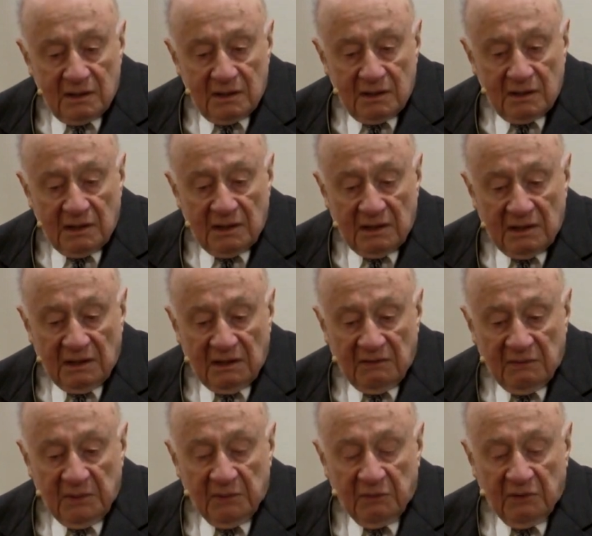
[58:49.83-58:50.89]
And I
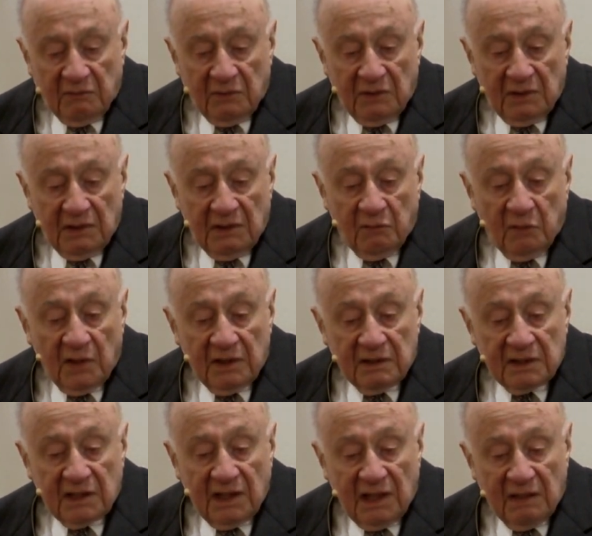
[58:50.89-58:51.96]
remember uh, one
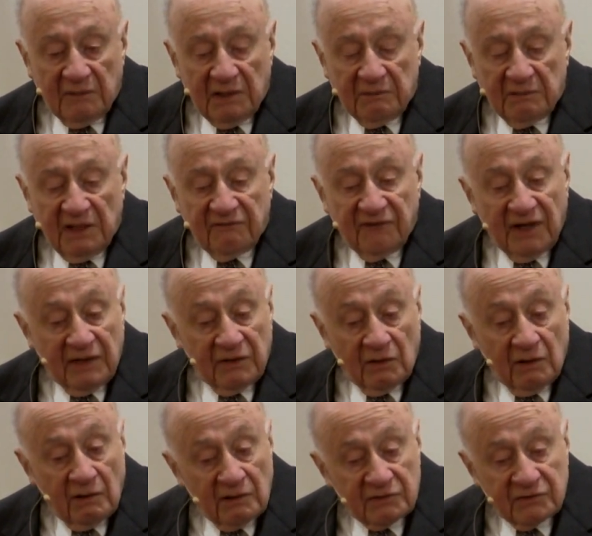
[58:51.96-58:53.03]
comment my father
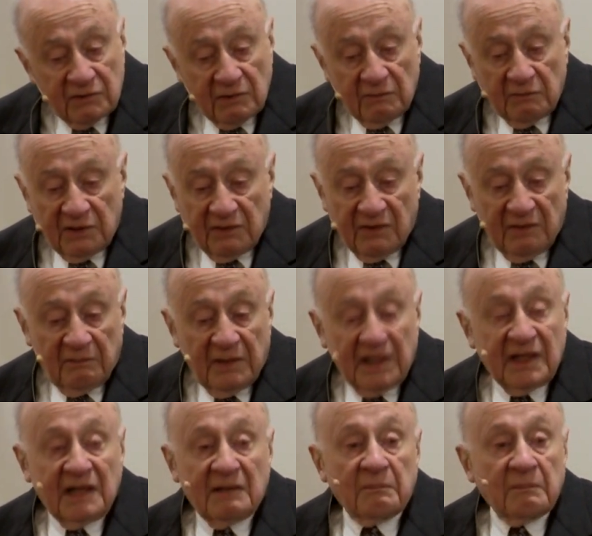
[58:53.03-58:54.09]
also, one of the
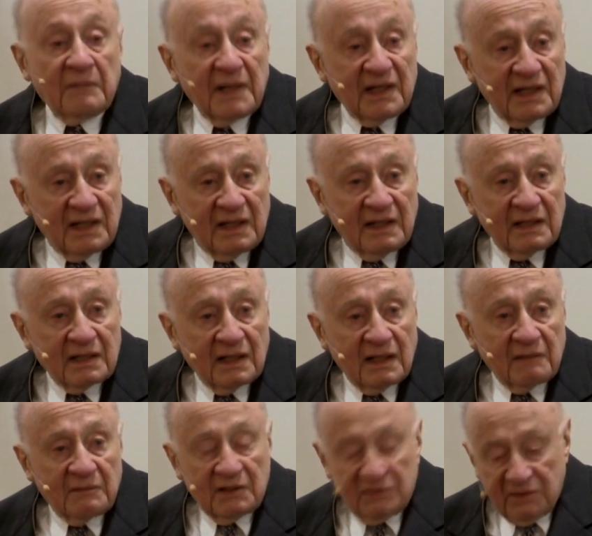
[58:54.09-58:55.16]
many, many
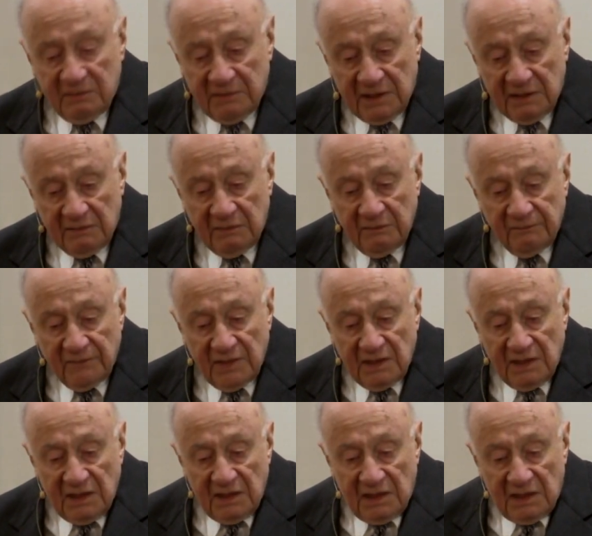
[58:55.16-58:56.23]
comments he made
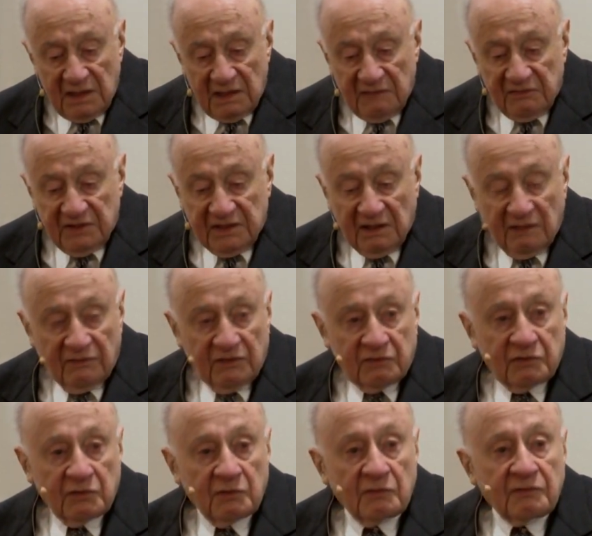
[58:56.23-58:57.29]
if you tell the
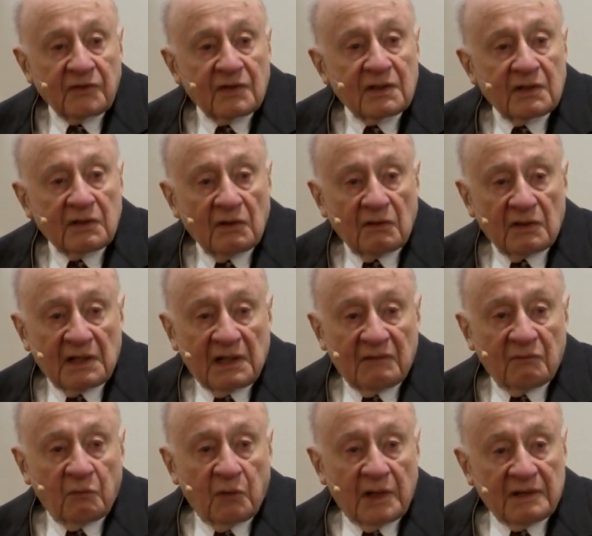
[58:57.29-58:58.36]
truth, you only have
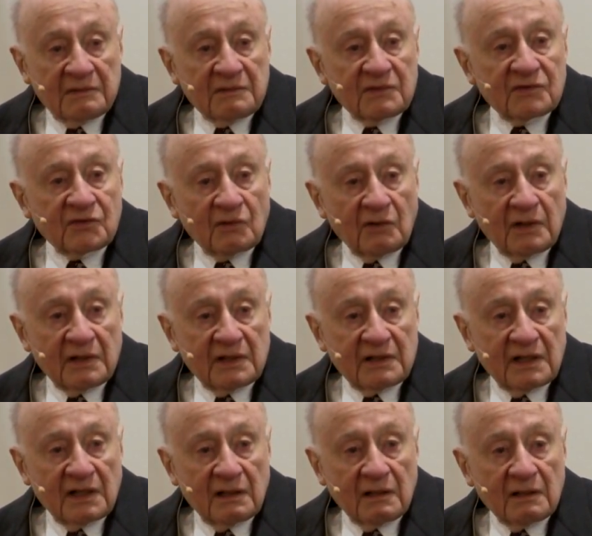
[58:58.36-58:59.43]
one story to
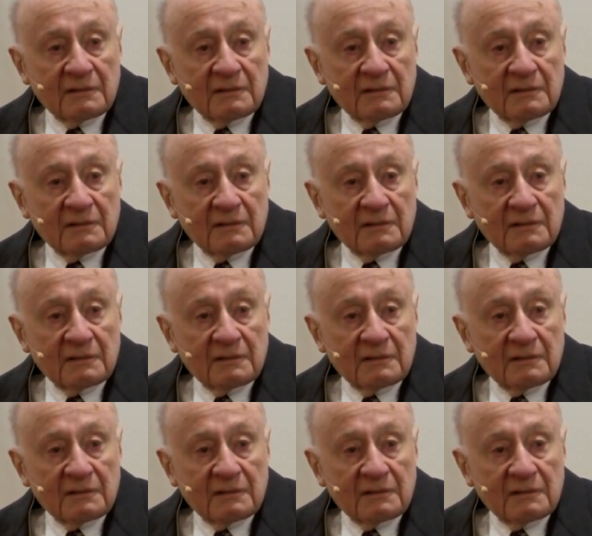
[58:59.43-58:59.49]
tell.